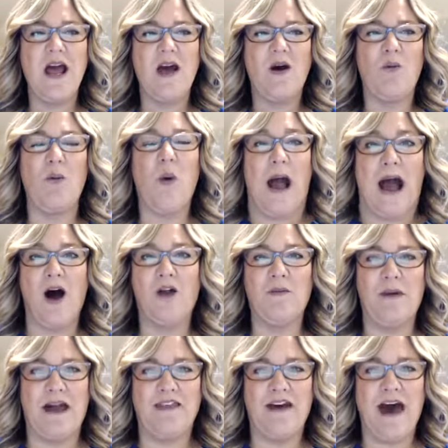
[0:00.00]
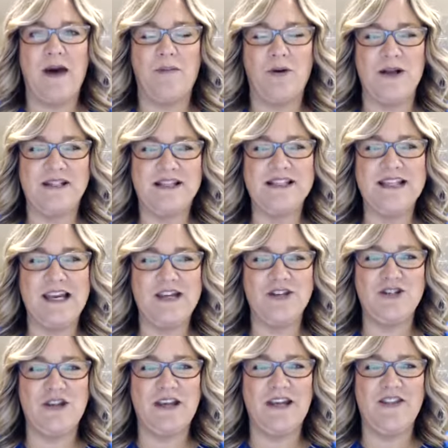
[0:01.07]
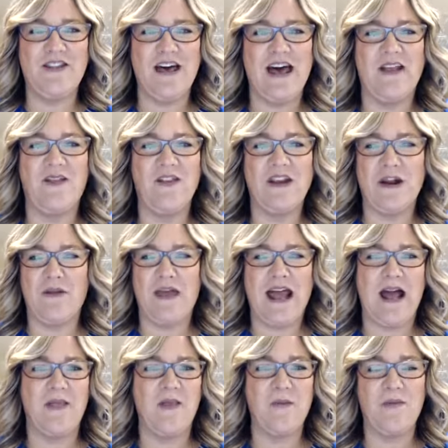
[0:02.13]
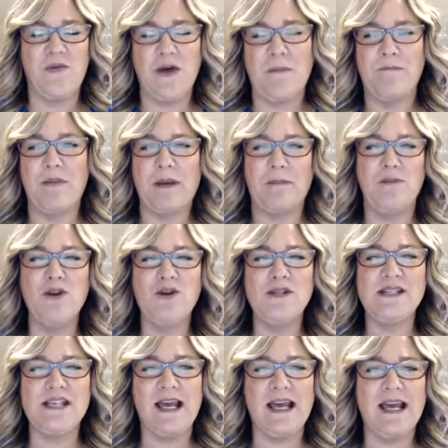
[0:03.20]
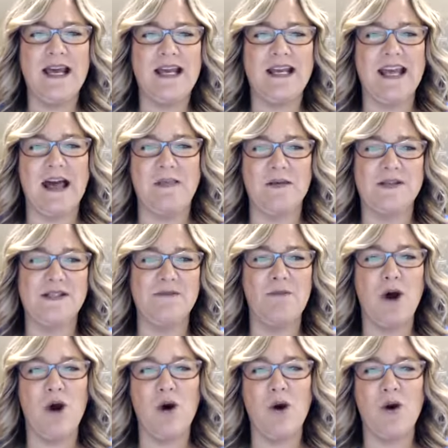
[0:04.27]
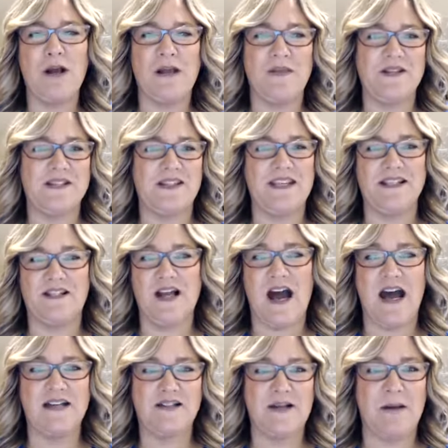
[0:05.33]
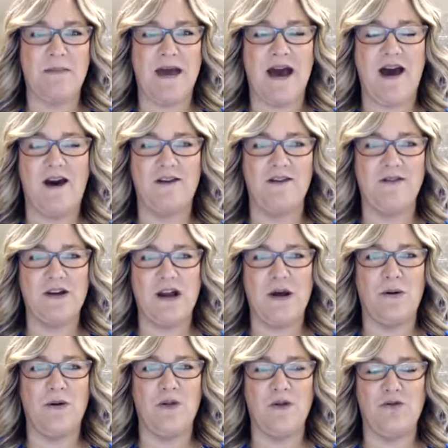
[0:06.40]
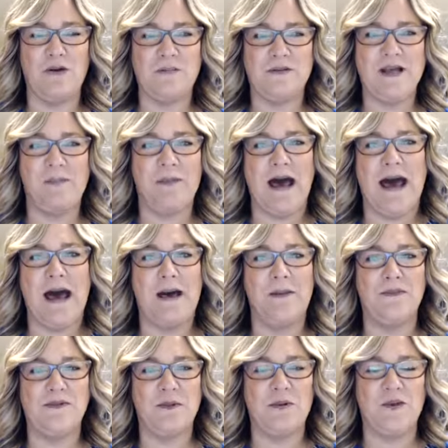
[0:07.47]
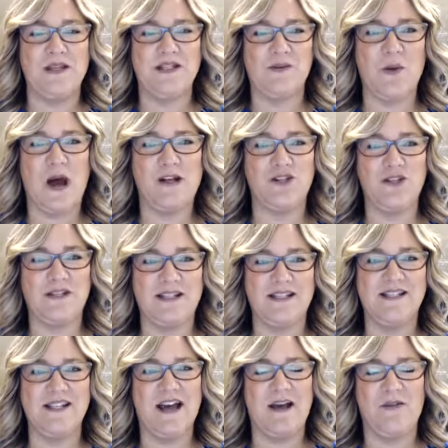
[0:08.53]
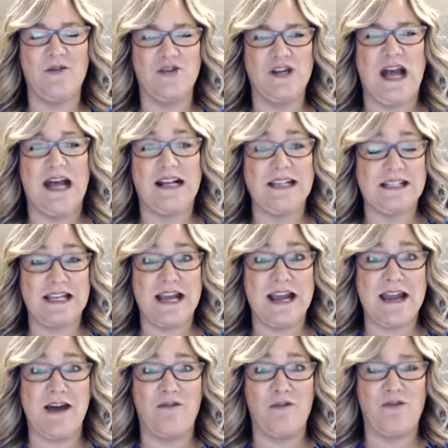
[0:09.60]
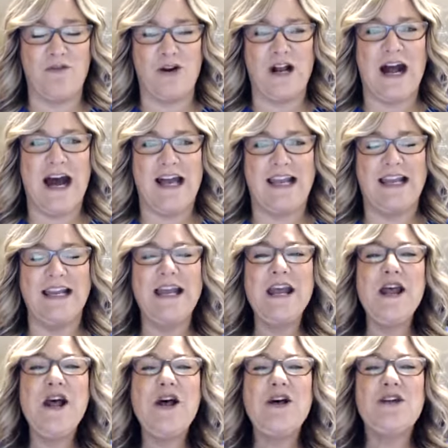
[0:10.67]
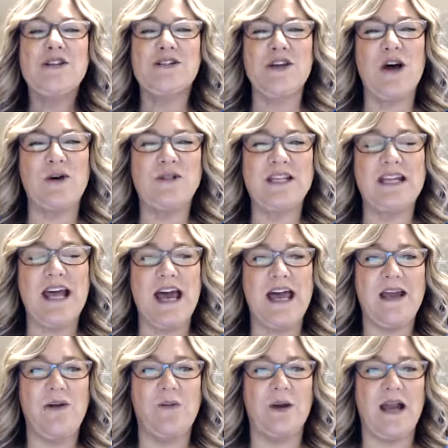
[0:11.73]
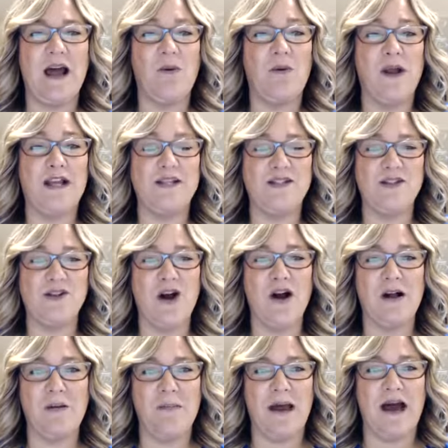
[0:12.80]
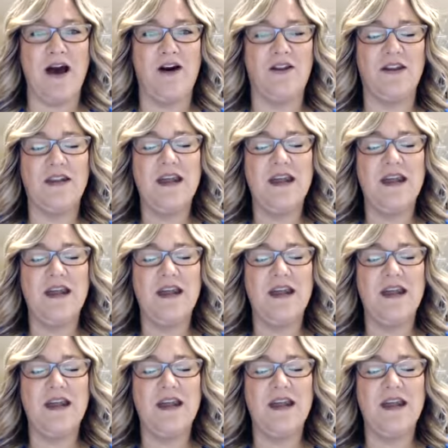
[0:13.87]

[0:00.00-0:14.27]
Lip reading: wowed by that presentation that, they had the thumping music and the smoke and these guys come out, with their ripped up abs with these swatches inside their jackets. And I never forgot it. So today when I wanted to talk about